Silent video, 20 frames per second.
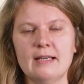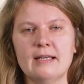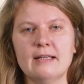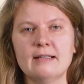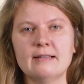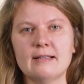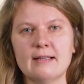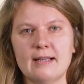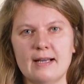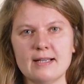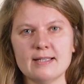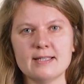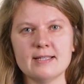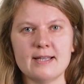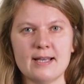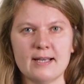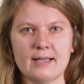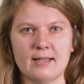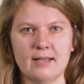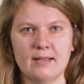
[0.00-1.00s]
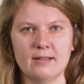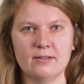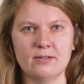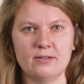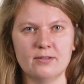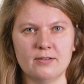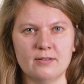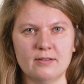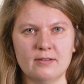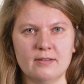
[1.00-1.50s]
In the last decade,
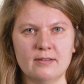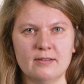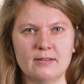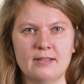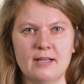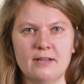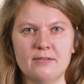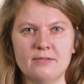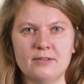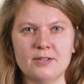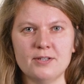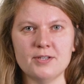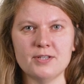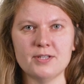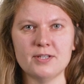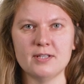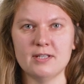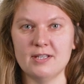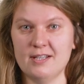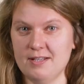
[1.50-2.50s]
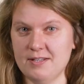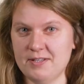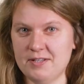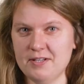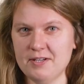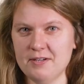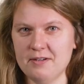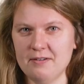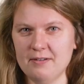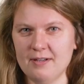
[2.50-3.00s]
diverse,
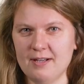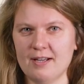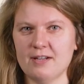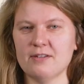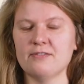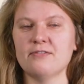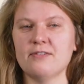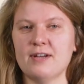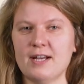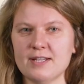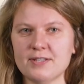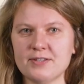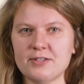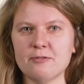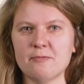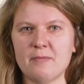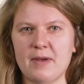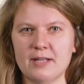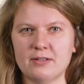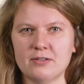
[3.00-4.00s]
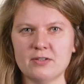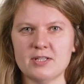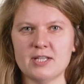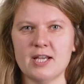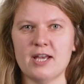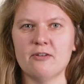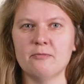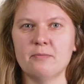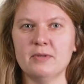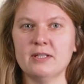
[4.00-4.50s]
easier and faster methods
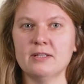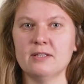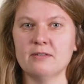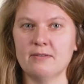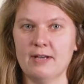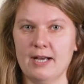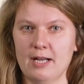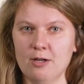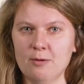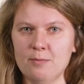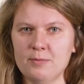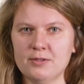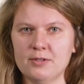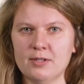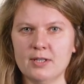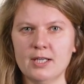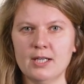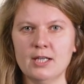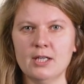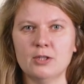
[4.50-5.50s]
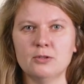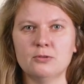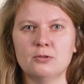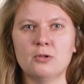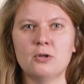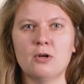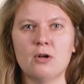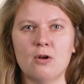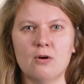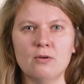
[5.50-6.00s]
have been developed
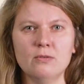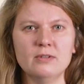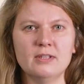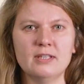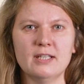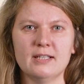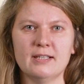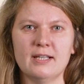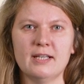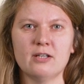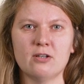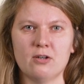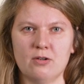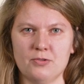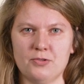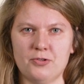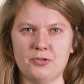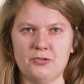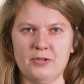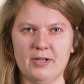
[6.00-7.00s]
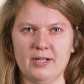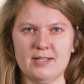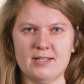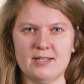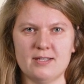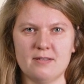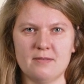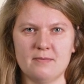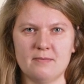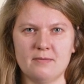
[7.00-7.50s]
to clone DNA
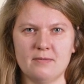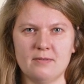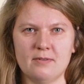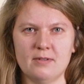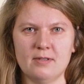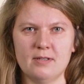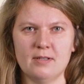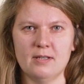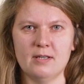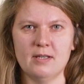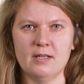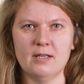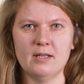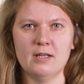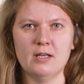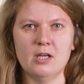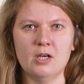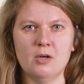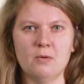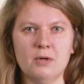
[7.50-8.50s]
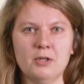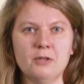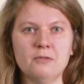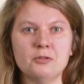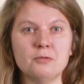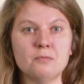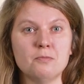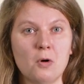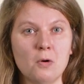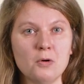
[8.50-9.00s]
constructs. One of
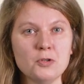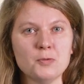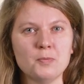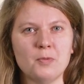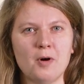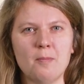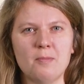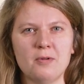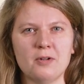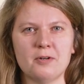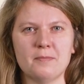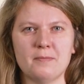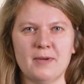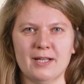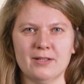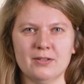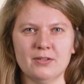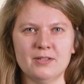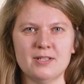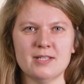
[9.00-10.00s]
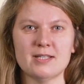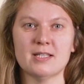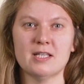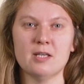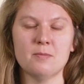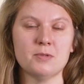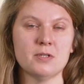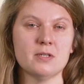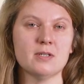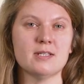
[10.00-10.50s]
the most popular methods is
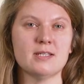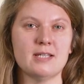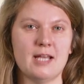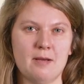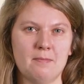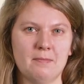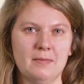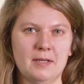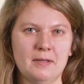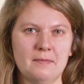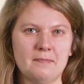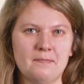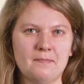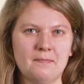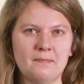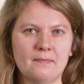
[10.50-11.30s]
Gibson assembly.